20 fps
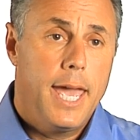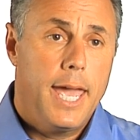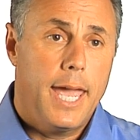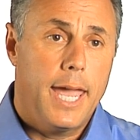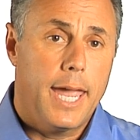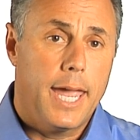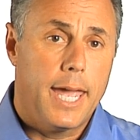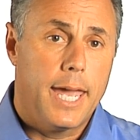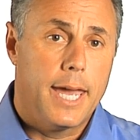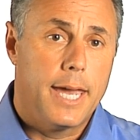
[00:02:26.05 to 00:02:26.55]

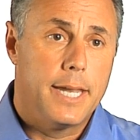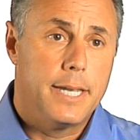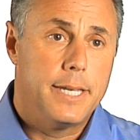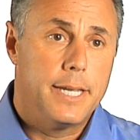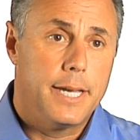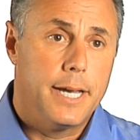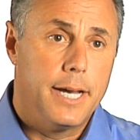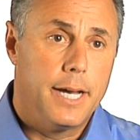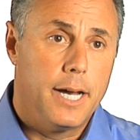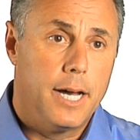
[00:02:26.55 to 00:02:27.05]
and
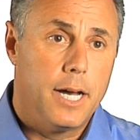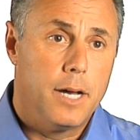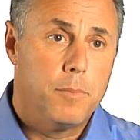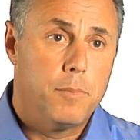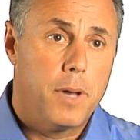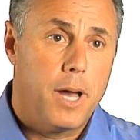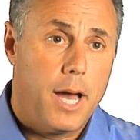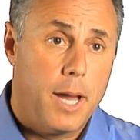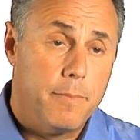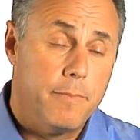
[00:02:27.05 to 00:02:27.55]

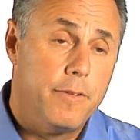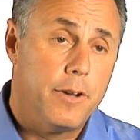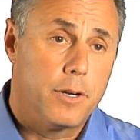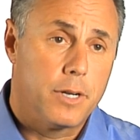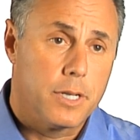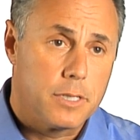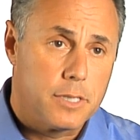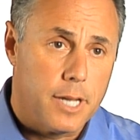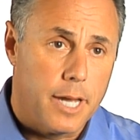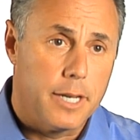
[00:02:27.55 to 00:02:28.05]
I'm very
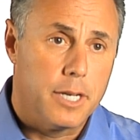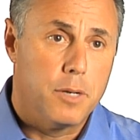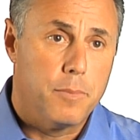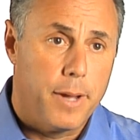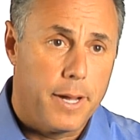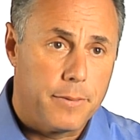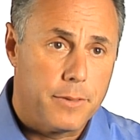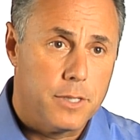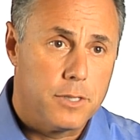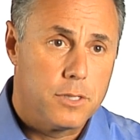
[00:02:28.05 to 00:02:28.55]
excited
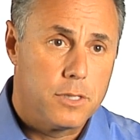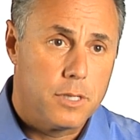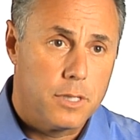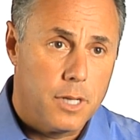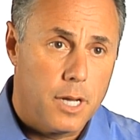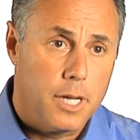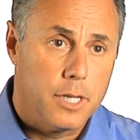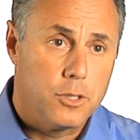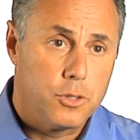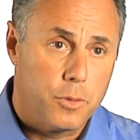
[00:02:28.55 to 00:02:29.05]
about this
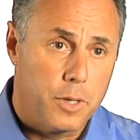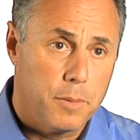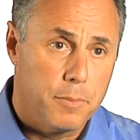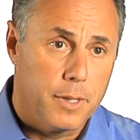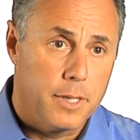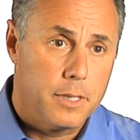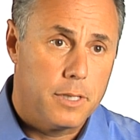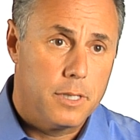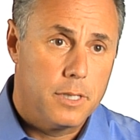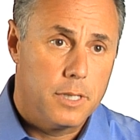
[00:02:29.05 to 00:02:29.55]

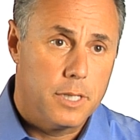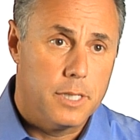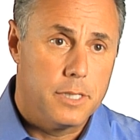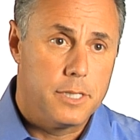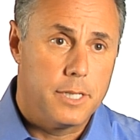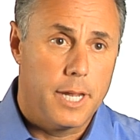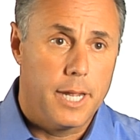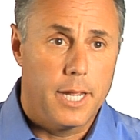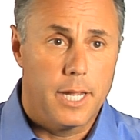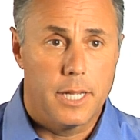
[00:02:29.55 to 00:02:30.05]
treatment.
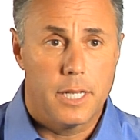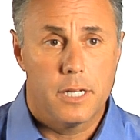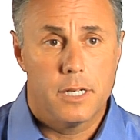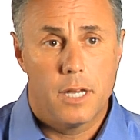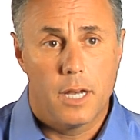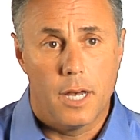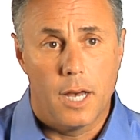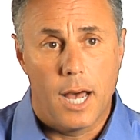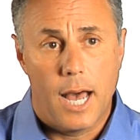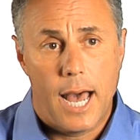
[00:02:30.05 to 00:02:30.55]
It's a
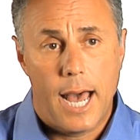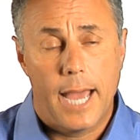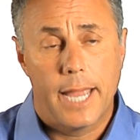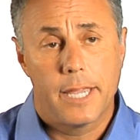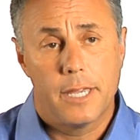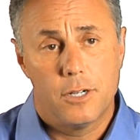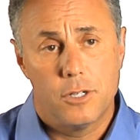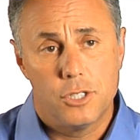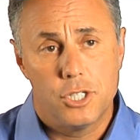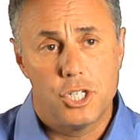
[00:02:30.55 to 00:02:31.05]

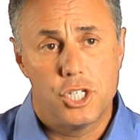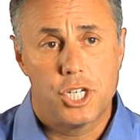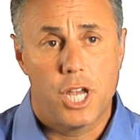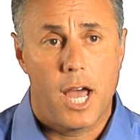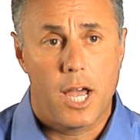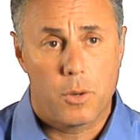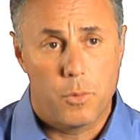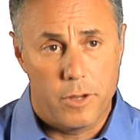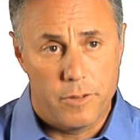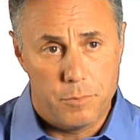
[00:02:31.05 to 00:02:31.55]
high-energy
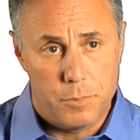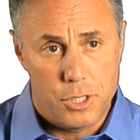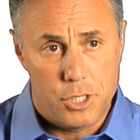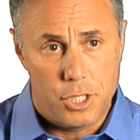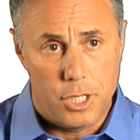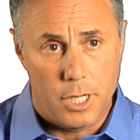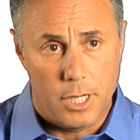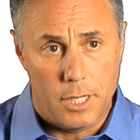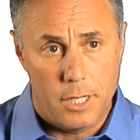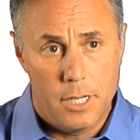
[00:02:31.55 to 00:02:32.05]
shockwave
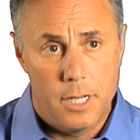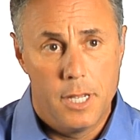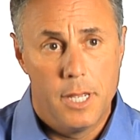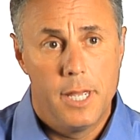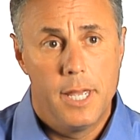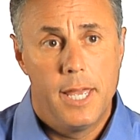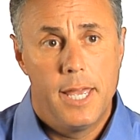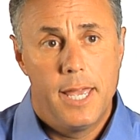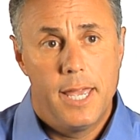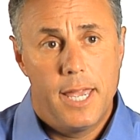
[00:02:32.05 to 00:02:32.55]
machine,
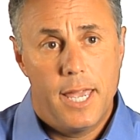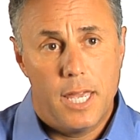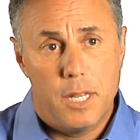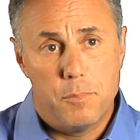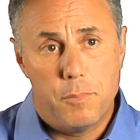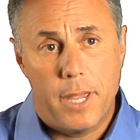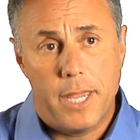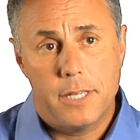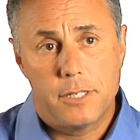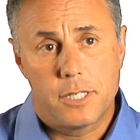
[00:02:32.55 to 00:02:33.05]

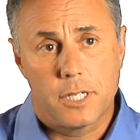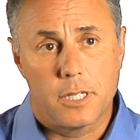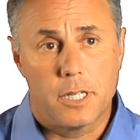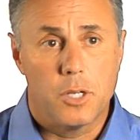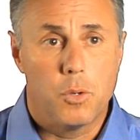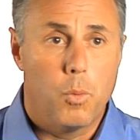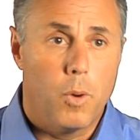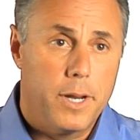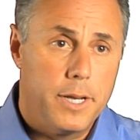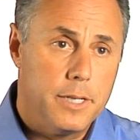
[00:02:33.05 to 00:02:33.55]
and basically
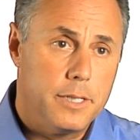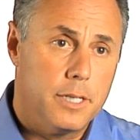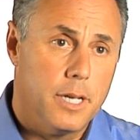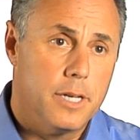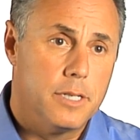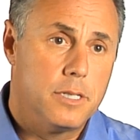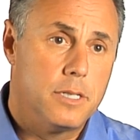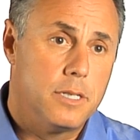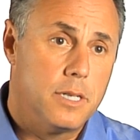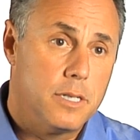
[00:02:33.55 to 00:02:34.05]
what it
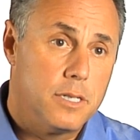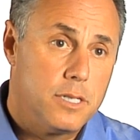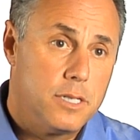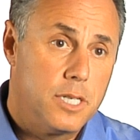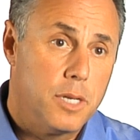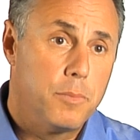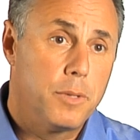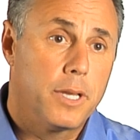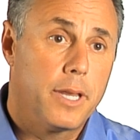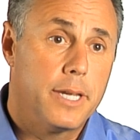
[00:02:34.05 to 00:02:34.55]
does is it
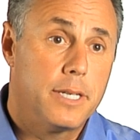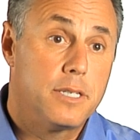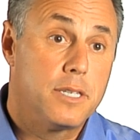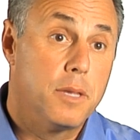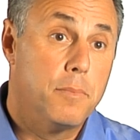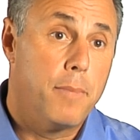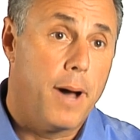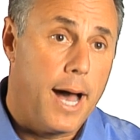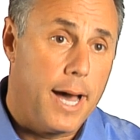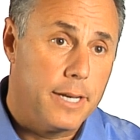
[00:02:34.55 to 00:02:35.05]
stimulates
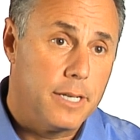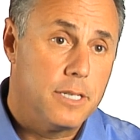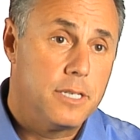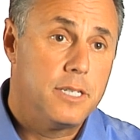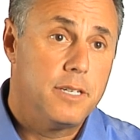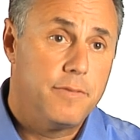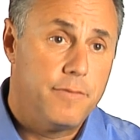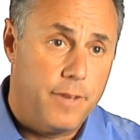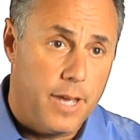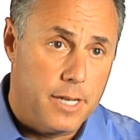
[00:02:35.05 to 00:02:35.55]
the body's
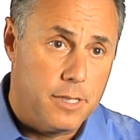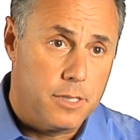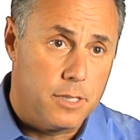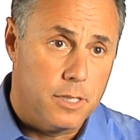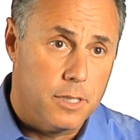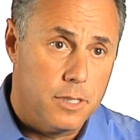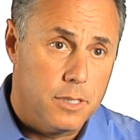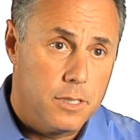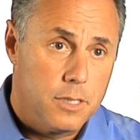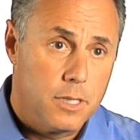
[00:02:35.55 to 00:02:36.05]

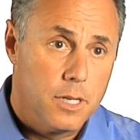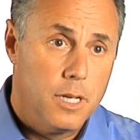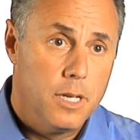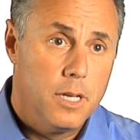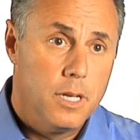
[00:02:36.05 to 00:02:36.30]
defenses